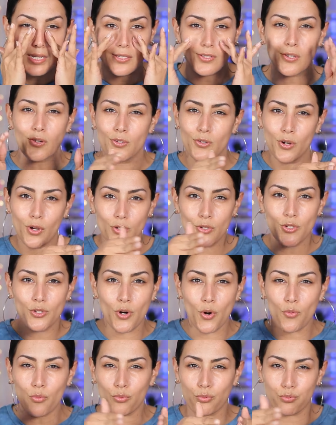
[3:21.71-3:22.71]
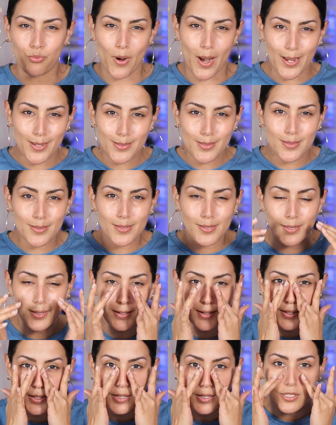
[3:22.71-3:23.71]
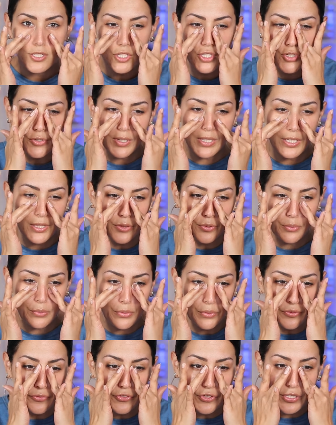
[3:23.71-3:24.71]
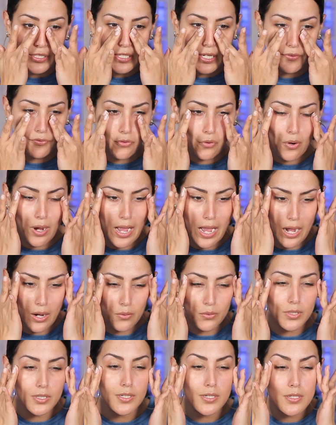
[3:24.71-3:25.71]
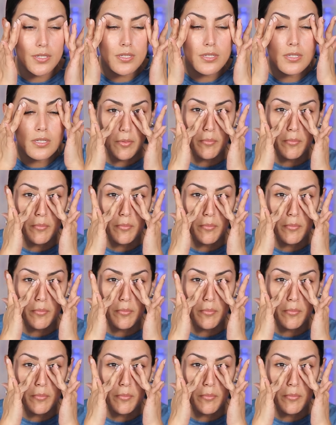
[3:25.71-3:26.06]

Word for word: So you know, you don't rest straight through for several hours.